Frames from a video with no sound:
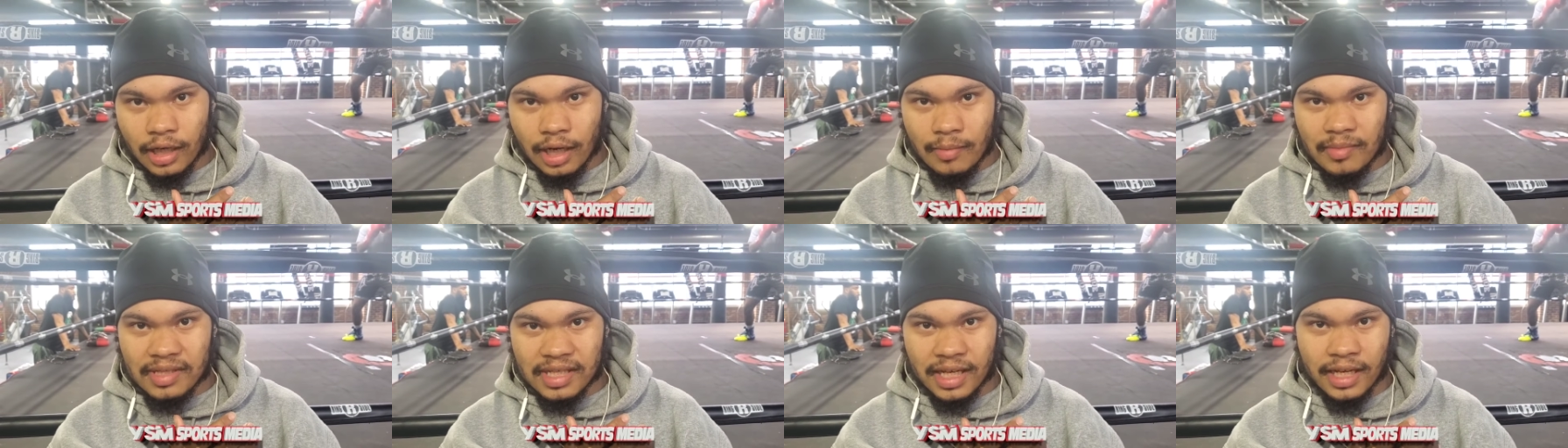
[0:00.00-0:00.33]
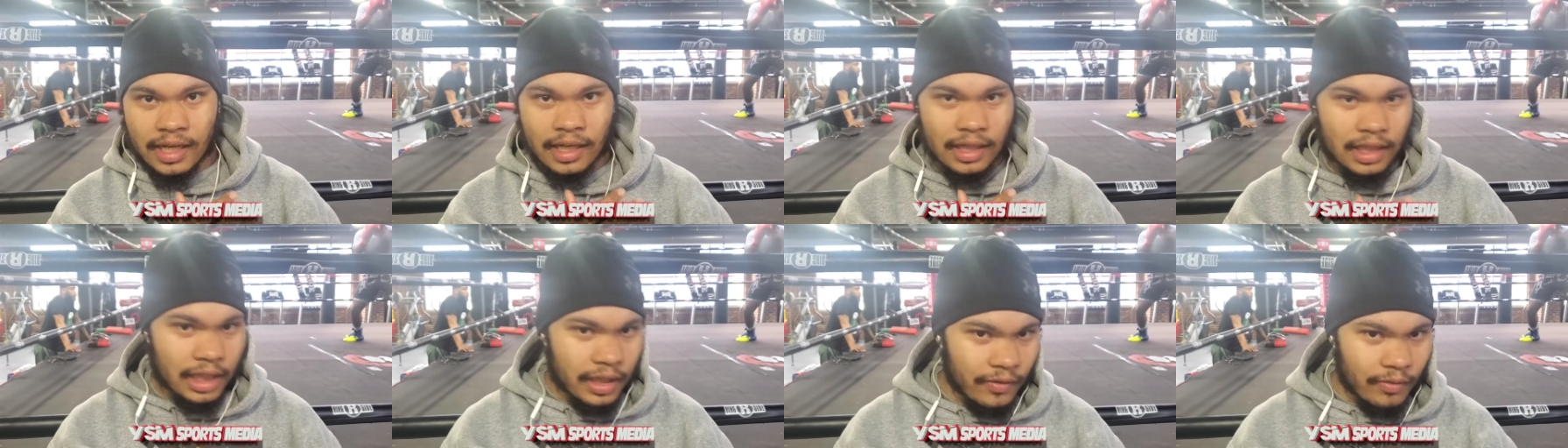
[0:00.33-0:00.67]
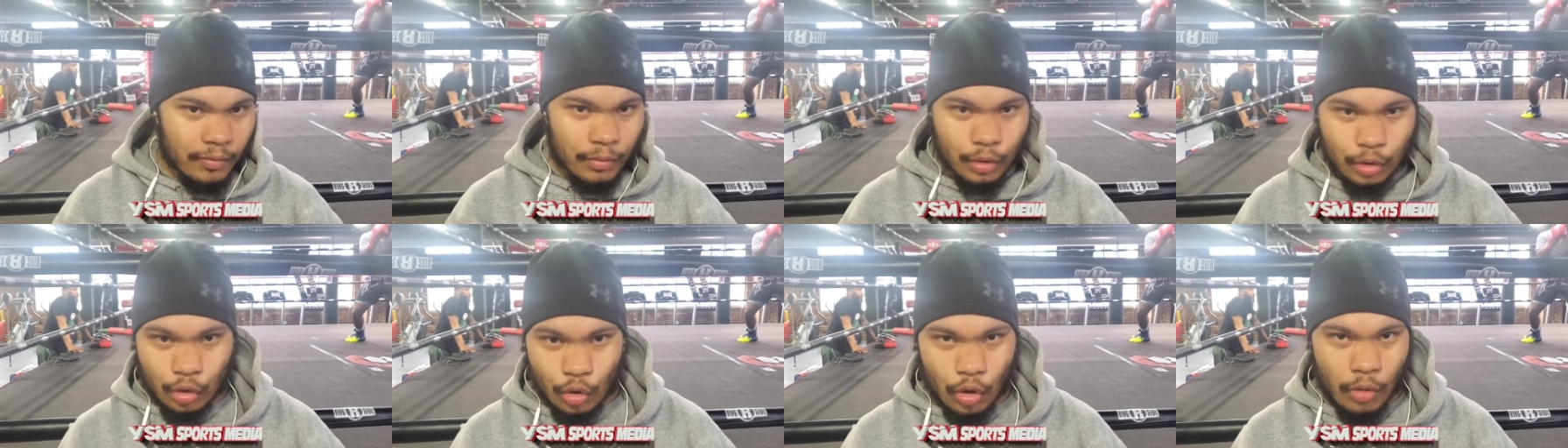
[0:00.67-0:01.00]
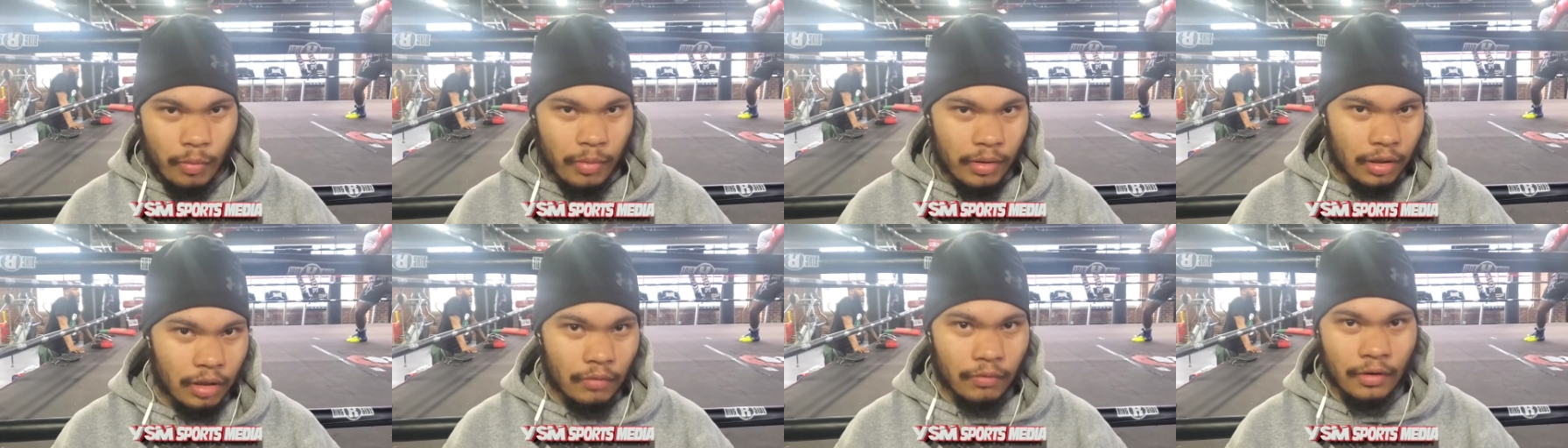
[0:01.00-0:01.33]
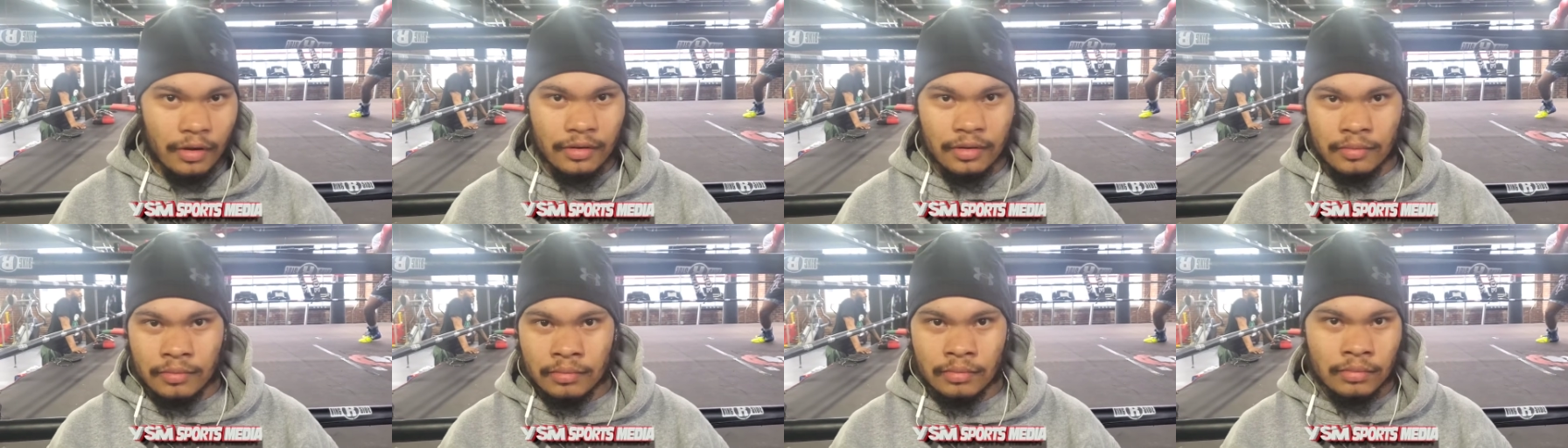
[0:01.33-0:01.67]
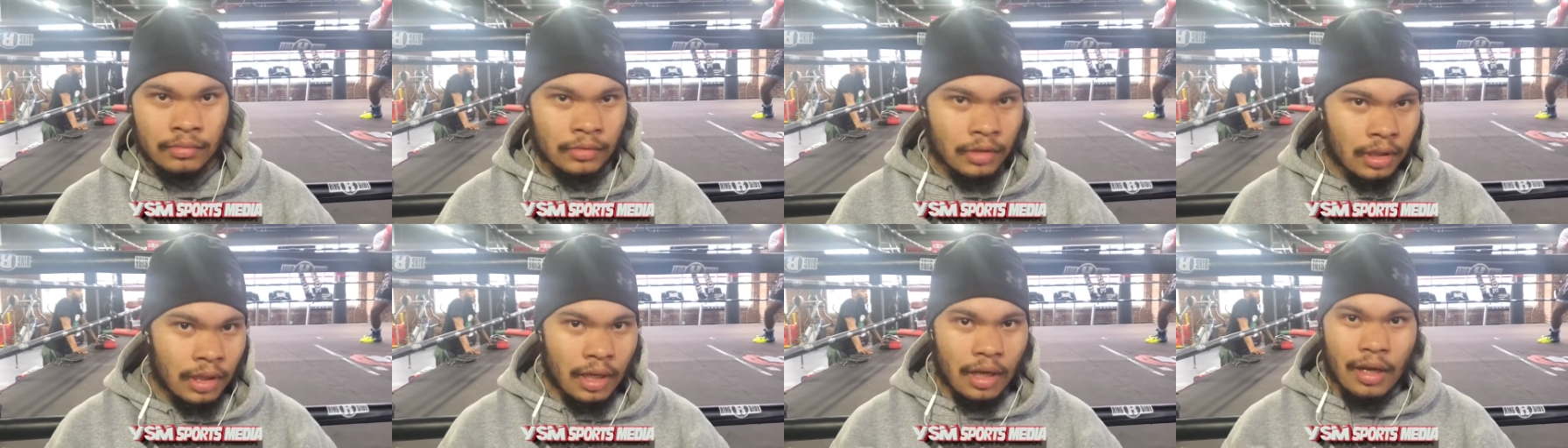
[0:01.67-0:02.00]
You know what I'm saying? Give him a little bit of rhythm.
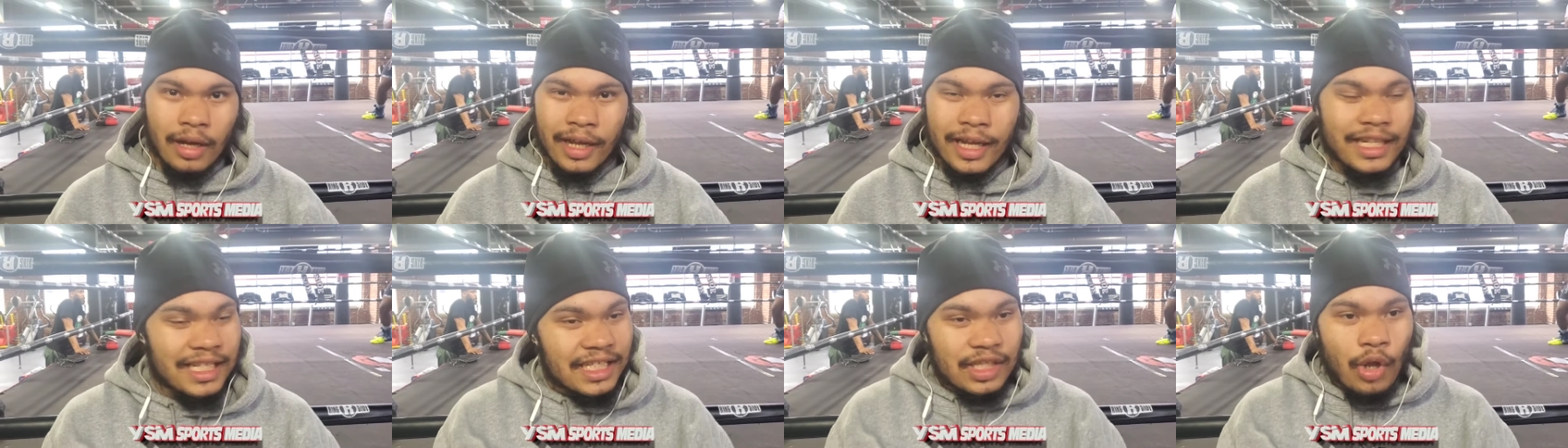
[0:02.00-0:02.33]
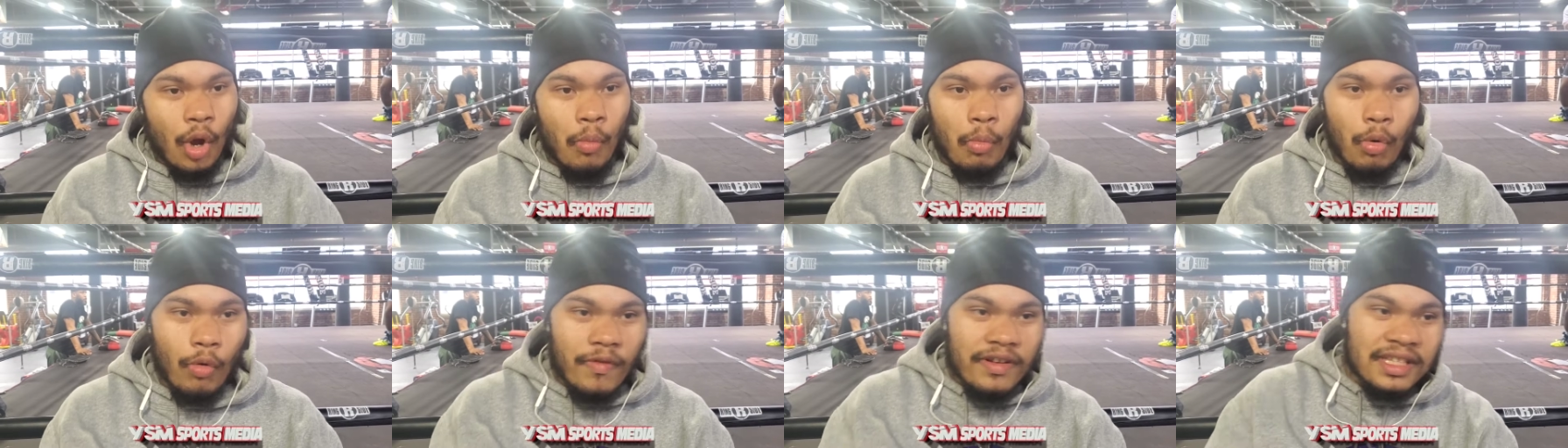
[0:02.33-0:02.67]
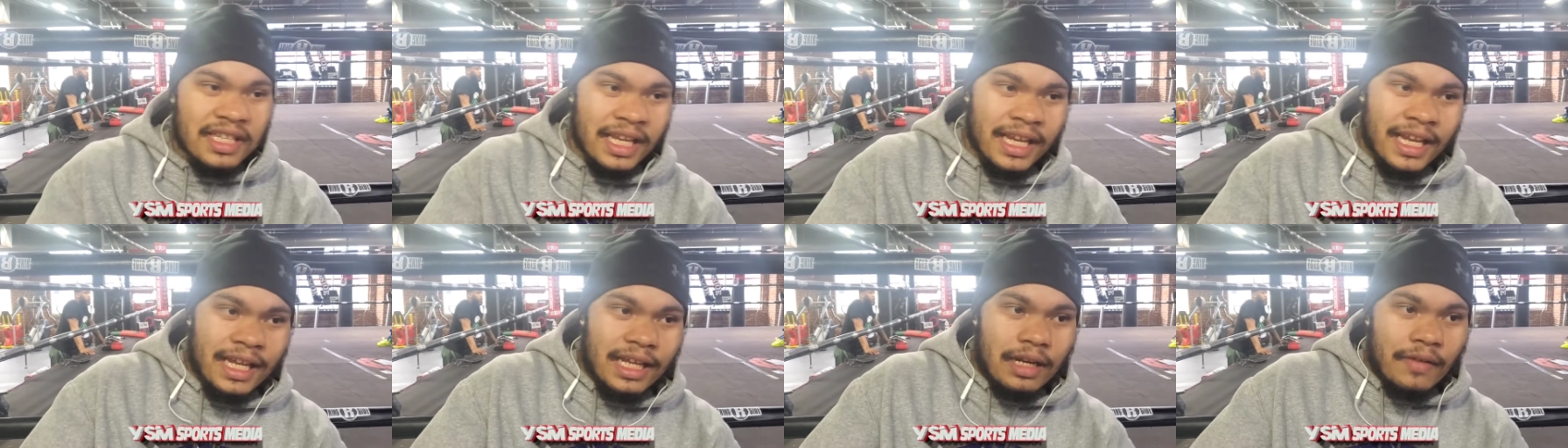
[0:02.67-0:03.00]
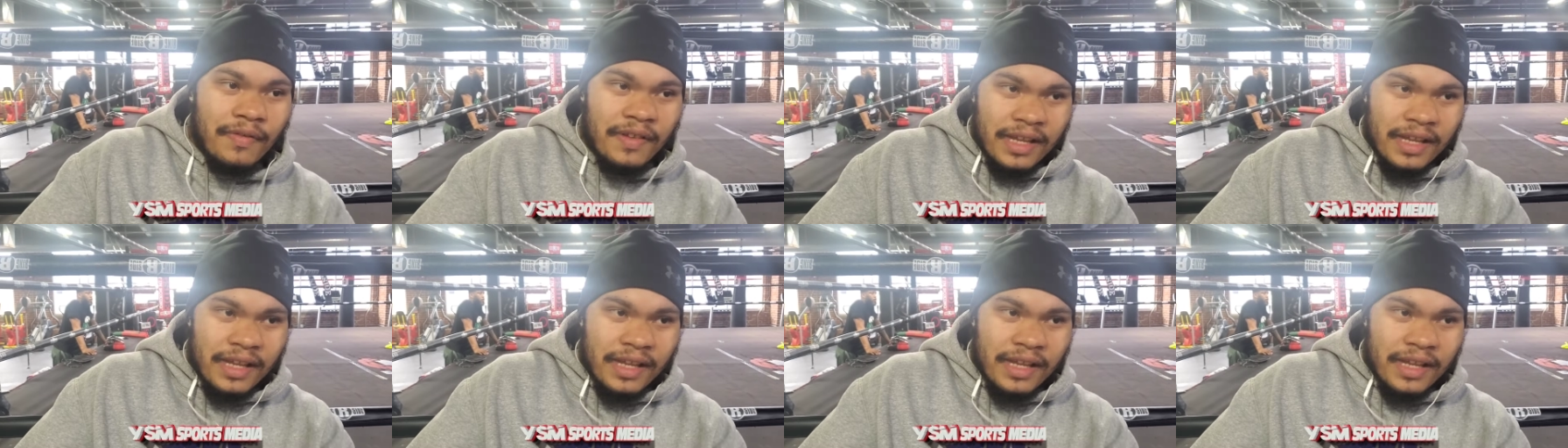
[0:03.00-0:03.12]
He just don't move his head.